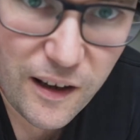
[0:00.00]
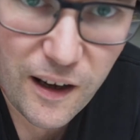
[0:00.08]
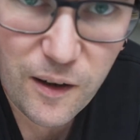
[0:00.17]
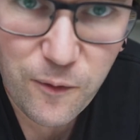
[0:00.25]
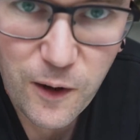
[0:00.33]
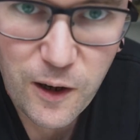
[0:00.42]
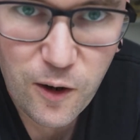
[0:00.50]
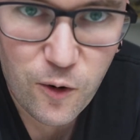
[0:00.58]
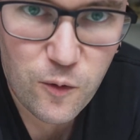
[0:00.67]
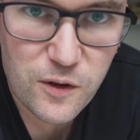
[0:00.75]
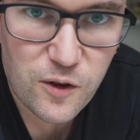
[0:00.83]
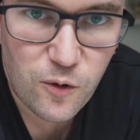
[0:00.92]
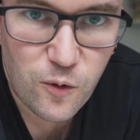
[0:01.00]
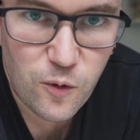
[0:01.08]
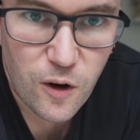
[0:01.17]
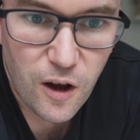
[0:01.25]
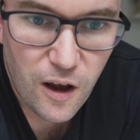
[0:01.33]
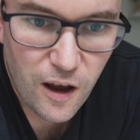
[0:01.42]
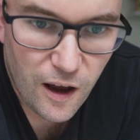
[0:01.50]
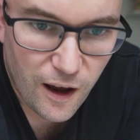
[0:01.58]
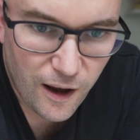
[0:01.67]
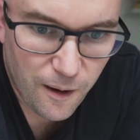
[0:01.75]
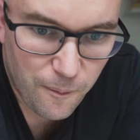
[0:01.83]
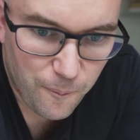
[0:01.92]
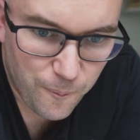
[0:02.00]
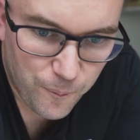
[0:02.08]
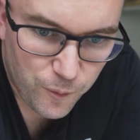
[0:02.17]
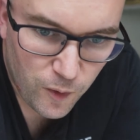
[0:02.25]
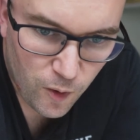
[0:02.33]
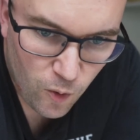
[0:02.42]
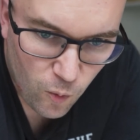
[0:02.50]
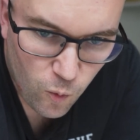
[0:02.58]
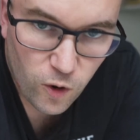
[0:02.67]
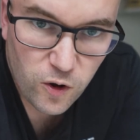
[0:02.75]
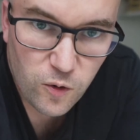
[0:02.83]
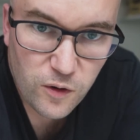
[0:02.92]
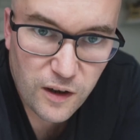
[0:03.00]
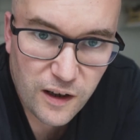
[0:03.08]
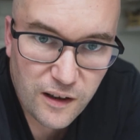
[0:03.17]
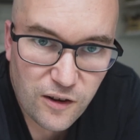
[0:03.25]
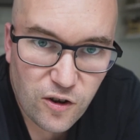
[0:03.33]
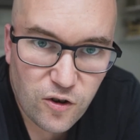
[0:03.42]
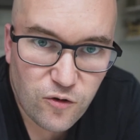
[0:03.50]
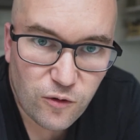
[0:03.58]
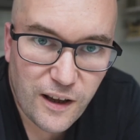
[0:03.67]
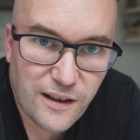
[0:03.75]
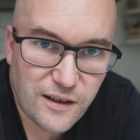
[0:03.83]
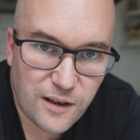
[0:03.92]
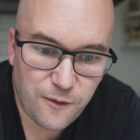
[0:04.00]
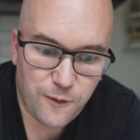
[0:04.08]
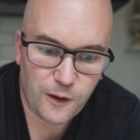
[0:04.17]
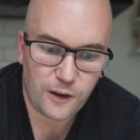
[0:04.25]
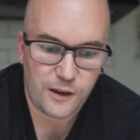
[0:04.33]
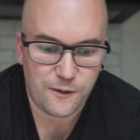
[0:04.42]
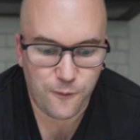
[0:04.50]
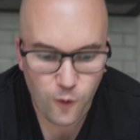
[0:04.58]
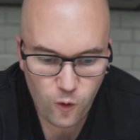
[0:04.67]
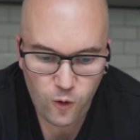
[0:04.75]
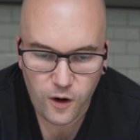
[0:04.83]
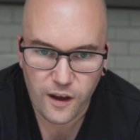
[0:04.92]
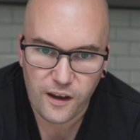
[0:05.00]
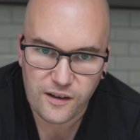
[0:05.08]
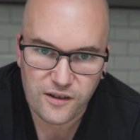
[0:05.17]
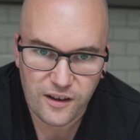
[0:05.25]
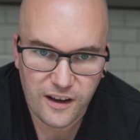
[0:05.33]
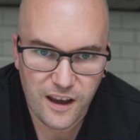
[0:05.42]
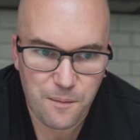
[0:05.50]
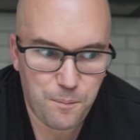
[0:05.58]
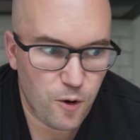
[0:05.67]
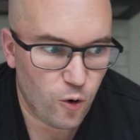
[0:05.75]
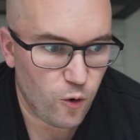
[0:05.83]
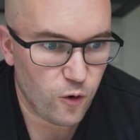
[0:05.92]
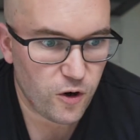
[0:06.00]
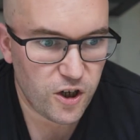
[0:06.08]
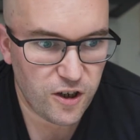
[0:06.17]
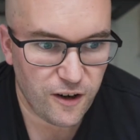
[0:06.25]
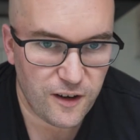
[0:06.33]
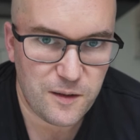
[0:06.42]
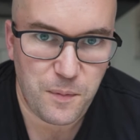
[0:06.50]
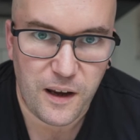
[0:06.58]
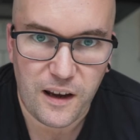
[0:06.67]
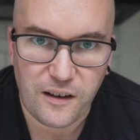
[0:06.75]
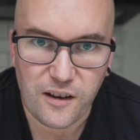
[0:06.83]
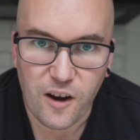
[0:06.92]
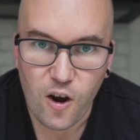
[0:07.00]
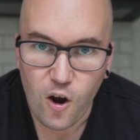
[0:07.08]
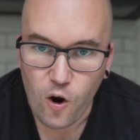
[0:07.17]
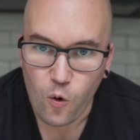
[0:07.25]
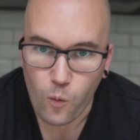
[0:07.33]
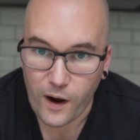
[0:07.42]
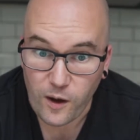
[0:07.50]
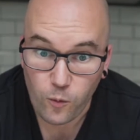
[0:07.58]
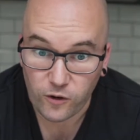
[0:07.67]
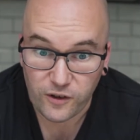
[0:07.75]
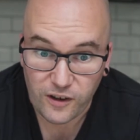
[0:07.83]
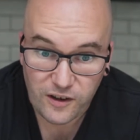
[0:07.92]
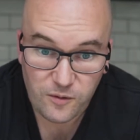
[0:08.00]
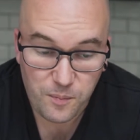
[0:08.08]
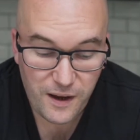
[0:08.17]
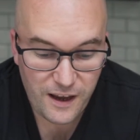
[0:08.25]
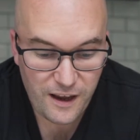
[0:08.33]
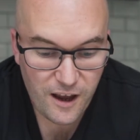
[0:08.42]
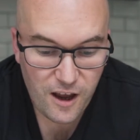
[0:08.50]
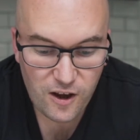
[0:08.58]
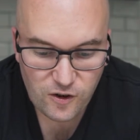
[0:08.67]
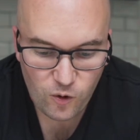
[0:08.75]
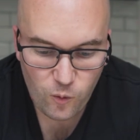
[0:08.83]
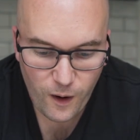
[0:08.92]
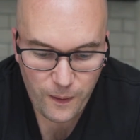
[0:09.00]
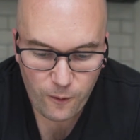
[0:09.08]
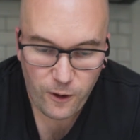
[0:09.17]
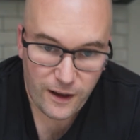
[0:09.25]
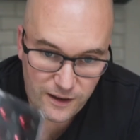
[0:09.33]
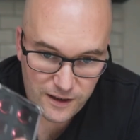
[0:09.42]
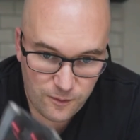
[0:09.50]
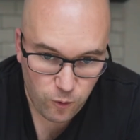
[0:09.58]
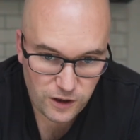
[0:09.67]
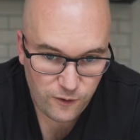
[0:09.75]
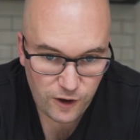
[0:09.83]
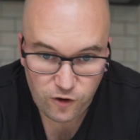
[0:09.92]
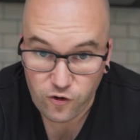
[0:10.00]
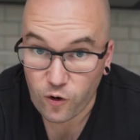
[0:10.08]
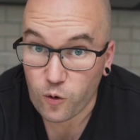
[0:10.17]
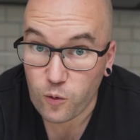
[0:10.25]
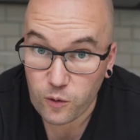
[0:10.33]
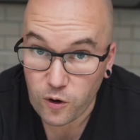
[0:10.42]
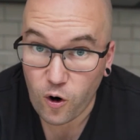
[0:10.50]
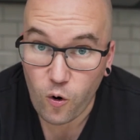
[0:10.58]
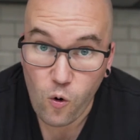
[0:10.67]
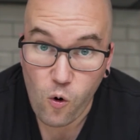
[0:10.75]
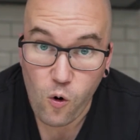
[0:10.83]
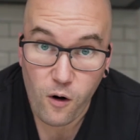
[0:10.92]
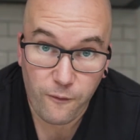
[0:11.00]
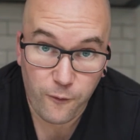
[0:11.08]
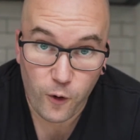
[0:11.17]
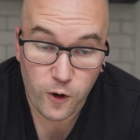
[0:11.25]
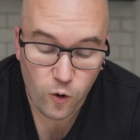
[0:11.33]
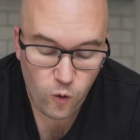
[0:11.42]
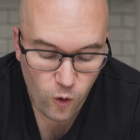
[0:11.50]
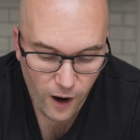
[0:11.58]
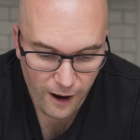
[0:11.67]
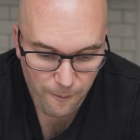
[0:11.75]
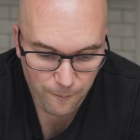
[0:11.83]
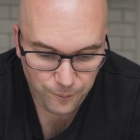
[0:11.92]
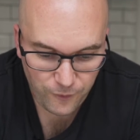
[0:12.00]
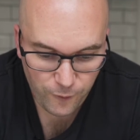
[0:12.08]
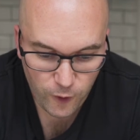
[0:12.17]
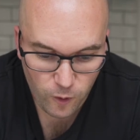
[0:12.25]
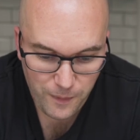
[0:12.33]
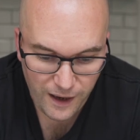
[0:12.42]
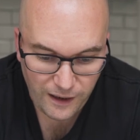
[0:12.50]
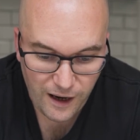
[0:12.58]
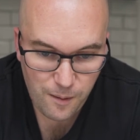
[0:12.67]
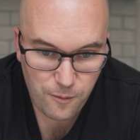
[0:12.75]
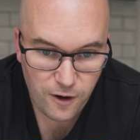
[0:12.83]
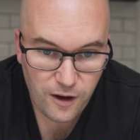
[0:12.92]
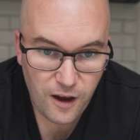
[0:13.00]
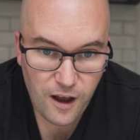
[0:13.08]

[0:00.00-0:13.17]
kind of video. So what you need the neutral density filters for is to keep your shutter speed where you want it to be. So whether it's ones for your drone or for your main camera,